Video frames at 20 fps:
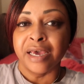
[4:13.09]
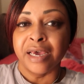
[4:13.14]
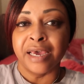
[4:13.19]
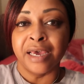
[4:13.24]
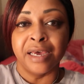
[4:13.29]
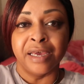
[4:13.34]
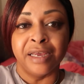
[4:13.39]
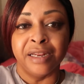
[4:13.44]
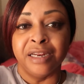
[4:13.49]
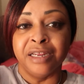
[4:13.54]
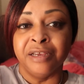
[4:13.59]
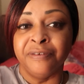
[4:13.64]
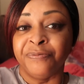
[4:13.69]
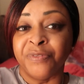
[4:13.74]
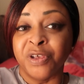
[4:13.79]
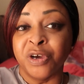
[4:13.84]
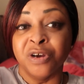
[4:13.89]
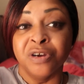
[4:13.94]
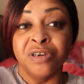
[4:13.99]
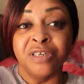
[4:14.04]
And
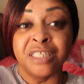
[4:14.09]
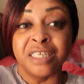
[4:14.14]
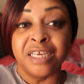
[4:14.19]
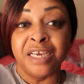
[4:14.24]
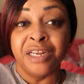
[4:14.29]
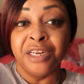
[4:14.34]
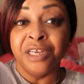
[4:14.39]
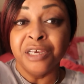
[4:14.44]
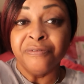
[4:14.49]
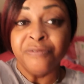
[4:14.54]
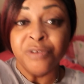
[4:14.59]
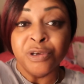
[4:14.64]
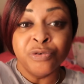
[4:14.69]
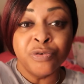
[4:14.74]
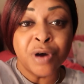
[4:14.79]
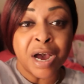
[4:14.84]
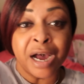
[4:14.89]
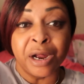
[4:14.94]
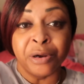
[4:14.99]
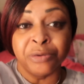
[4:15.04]
if there's any of
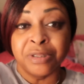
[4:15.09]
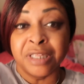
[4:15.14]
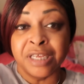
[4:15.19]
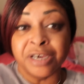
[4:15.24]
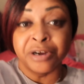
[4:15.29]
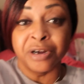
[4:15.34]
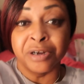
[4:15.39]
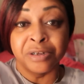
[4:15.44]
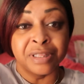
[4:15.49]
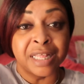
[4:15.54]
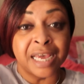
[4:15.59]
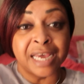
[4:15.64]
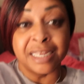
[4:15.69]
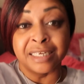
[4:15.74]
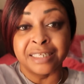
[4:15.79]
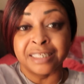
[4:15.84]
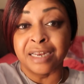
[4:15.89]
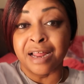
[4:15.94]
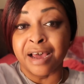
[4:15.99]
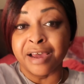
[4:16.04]
you out there
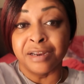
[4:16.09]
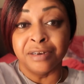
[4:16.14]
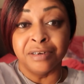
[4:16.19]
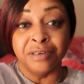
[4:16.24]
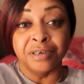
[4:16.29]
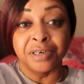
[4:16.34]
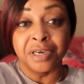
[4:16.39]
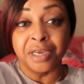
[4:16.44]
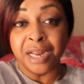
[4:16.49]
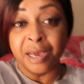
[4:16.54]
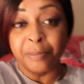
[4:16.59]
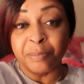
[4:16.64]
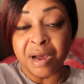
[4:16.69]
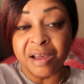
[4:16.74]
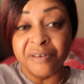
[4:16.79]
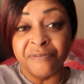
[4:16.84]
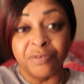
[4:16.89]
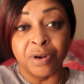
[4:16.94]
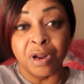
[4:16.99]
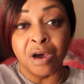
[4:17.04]
that's like looking at
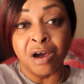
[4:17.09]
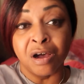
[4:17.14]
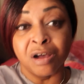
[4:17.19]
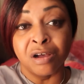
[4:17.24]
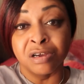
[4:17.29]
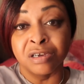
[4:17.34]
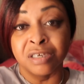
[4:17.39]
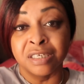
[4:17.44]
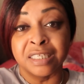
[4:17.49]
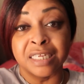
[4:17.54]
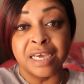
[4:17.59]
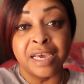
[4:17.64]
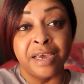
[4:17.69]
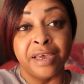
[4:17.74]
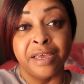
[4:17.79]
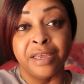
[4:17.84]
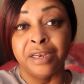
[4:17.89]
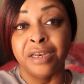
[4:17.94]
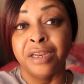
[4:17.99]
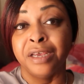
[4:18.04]
my vlogs
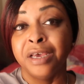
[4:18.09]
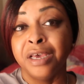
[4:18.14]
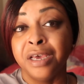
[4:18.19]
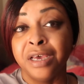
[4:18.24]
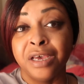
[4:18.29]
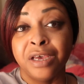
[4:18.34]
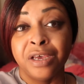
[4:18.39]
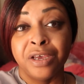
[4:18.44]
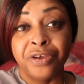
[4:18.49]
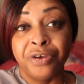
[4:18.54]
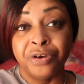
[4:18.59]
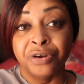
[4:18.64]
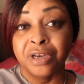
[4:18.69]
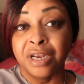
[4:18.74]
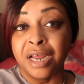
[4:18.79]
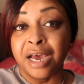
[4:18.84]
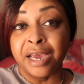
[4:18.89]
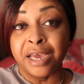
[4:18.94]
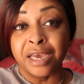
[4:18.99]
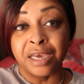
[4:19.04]
and you're
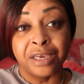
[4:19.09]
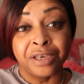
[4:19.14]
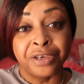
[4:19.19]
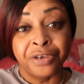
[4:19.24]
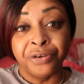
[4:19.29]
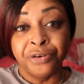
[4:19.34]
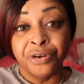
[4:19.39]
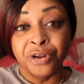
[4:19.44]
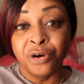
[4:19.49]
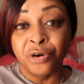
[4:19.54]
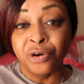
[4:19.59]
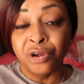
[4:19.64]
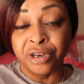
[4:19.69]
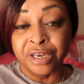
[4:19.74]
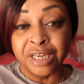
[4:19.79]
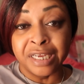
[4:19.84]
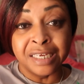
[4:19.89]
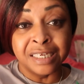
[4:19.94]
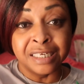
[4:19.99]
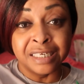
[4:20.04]
like, you know,
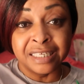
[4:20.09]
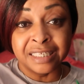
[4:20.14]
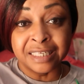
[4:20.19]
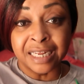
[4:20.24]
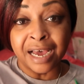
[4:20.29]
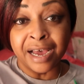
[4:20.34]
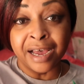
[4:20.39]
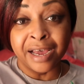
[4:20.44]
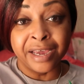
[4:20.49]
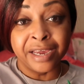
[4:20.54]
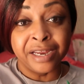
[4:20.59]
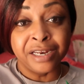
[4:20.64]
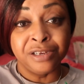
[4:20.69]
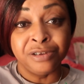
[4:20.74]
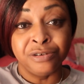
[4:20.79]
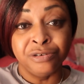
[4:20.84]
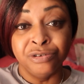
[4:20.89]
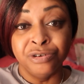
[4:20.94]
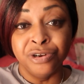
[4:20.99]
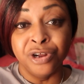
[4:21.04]
on the inside,
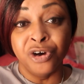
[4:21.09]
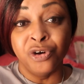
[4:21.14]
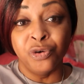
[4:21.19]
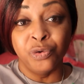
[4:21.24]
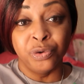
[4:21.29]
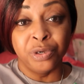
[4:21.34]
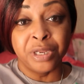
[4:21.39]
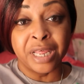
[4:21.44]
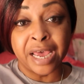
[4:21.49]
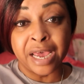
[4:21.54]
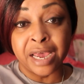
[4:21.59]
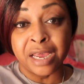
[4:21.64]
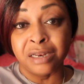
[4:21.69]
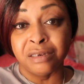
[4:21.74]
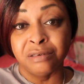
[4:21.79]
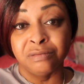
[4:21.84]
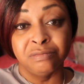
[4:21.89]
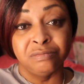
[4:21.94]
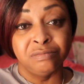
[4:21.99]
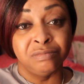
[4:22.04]
you know
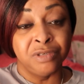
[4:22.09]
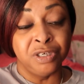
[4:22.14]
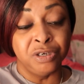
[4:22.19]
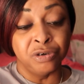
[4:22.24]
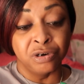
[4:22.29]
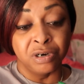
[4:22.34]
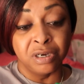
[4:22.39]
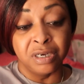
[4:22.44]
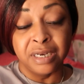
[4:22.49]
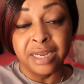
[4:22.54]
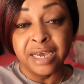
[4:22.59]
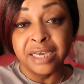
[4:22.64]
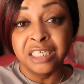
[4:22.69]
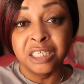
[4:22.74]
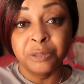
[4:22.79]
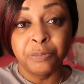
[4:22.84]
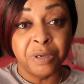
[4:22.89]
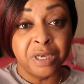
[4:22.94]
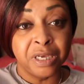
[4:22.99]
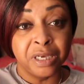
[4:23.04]
that you're a
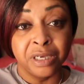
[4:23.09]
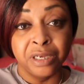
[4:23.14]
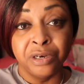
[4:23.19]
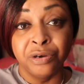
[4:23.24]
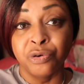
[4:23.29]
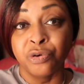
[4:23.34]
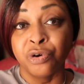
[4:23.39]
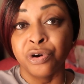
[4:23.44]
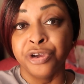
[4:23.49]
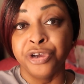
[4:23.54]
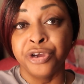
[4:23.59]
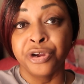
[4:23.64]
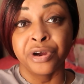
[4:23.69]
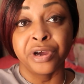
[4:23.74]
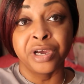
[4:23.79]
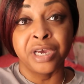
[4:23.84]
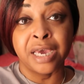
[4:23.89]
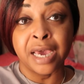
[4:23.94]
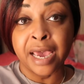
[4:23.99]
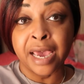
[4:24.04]
lesbian or
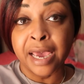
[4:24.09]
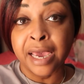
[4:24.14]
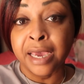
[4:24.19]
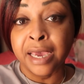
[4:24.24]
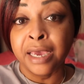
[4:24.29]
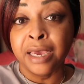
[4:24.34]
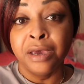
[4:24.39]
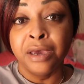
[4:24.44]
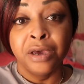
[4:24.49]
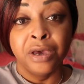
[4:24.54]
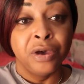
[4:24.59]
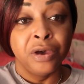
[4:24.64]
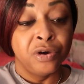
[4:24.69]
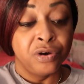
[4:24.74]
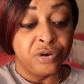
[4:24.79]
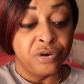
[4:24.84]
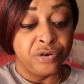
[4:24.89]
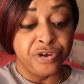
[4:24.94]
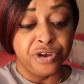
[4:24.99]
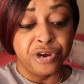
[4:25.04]
you're gay
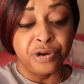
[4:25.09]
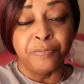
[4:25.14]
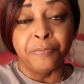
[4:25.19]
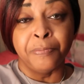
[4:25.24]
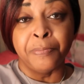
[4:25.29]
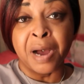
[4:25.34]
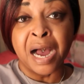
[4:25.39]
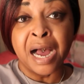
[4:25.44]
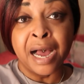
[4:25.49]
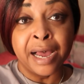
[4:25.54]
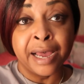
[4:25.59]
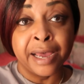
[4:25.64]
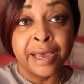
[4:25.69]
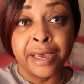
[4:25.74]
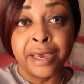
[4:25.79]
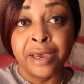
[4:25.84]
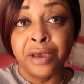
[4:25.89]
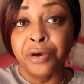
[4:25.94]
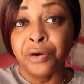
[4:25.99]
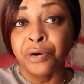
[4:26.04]
or you're
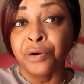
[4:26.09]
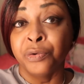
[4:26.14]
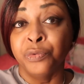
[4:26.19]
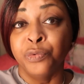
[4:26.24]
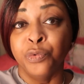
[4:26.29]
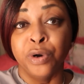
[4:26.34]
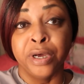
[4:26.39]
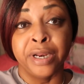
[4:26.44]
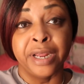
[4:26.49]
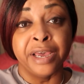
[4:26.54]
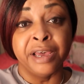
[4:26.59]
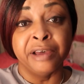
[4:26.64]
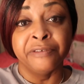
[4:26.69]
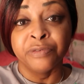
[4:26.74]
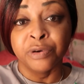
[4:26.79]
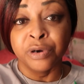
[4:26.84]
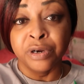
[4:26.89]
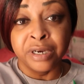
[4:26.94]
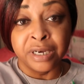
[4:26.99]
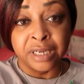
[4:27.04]
bi or
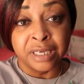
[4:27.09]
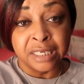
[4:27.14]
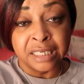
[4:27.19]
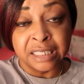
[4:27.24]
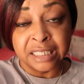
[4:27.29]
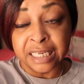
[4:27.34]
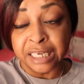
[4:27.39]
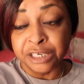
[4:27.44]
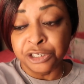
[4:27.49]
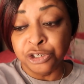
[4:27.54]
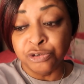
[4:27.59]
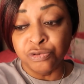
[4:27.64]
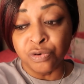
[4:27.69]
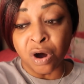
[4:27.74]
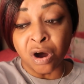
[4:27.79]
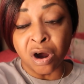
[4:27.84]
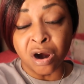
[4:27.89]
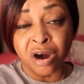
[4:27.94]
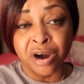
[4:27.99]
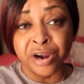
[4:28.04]
whatever it is that you
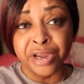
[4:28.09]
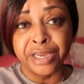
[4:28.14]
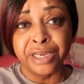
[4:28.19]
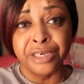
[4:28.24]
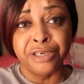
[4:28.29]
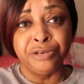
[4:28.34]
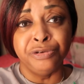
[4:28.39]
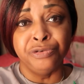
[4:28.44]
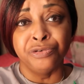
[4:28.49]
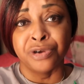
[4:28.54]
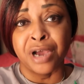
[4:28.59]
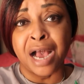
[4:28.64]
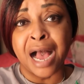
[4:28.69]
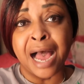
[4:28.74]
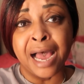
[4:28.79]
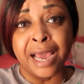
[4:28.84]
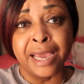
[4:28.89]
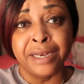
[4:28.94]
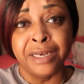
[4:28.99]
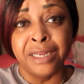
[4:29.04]
are and you're
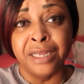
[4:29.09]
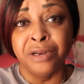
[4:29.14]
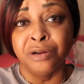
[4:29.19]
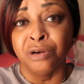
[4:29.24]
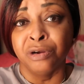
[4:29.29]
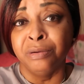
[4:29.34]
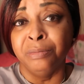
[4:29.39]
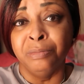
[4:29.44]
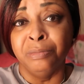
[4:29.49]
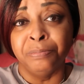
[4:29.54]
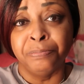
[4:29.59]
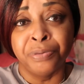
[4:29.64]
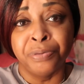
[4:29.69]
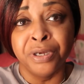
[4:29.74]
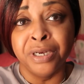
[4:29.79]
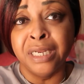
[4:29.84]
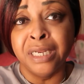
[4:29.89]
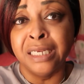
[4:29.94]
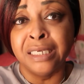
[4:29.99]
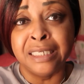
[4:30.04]
hiding it or
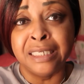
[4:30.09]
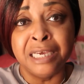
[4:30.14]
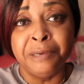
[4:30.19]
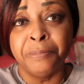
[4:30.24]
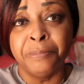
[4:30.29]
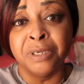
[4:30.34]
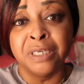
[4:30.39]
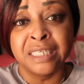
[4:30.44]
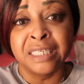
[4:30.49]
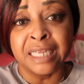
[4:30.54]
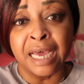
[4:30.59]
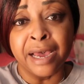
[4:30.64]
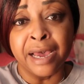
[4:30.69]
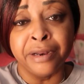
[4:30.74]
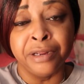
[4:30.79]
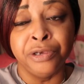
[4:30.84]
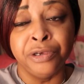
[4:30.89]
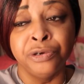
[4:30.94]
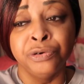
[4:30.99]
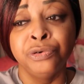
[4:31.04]
putting it deep
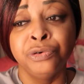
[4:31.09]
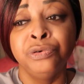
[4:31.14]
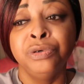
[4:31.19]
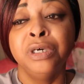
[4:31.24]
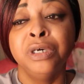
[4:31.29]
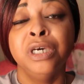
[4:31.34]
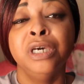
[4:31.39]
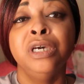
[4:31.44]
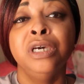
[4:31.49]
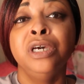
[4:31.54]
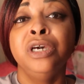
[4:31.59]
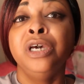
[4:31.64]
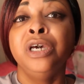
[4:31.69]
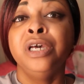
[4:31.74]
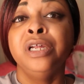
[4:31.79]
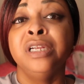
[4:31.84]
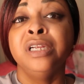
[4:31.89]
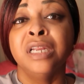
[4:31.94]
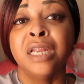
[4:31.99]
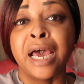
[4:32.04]
inside of you
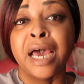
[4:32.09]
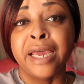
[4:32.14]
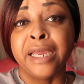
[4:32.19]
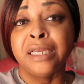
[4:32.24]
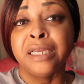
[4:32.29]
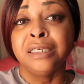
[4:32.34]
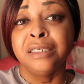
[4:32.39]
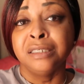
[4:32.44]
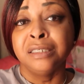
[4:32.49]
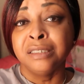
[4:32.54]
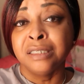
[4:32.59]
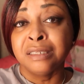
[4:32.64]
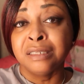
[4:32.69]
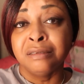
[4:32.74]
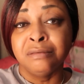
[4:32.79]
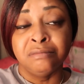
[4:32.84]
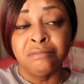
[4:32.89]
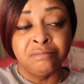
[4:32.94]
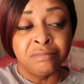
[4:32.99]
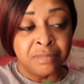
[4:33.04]
like
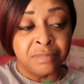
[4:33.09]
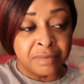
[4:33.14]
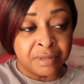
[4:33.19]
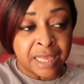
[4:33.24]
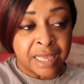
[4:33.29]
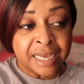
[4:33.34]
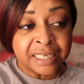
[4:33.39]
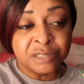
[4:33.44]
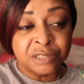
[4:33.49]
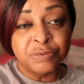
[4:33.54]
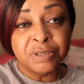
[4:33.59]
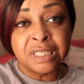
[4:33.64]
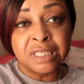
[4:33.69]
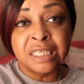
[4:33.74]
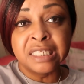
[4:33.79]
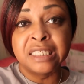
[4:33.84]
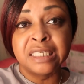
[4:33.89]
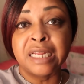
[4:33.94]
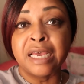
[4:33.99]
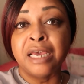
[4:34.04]
that's what
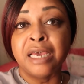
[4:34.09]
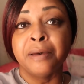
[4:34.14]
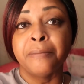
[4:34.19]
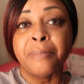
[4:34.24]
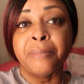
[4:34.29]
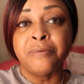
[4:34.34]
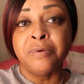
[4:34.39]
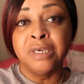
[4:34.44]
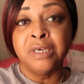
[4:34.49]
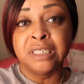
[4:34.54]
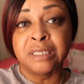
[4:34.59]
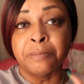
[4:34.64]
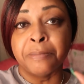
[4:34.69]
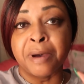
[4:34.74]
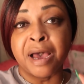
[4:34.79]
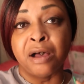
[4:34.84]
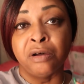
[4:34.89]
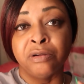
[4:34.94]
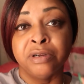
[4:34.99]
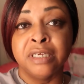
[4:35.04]
this day is
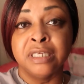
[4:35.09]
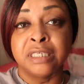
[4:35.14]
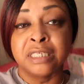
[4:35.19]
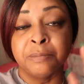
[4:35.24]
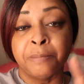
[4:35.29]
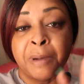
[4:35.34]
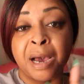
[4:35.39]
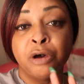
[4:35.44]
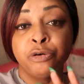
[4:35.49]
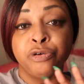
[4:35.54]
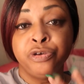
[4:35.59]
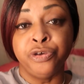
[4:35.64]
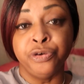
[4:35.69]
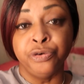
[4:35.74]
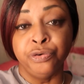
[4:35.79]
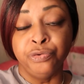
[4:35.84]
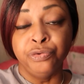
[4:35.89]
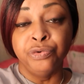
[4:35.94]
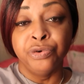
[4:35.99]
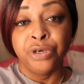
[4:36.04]
about it's about
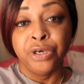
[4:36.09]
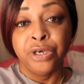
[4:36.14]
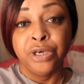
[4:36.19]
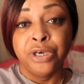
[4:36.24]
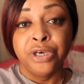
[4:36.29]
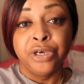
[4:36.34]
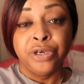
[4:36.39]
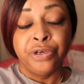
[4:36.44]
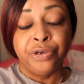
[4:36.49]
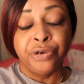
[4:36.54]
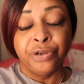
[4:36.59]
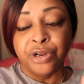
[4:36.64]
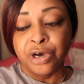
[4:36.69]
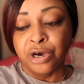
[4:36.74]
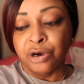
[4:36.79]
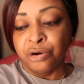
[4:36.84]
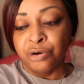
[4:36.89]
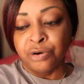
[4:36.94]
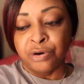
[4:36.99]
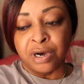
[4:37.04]
you you
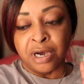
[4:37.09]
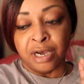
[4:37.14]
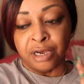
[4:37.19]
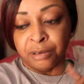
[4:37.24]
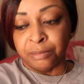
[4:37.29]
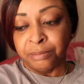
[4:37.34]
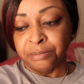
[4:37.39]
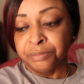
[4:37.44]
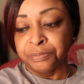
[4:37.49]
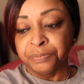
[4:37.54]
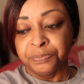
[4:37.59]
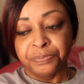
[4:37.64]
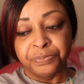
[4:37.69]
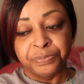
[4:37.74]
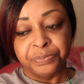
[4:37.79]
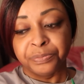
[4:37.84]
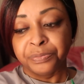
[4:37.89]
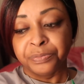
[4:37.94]
know um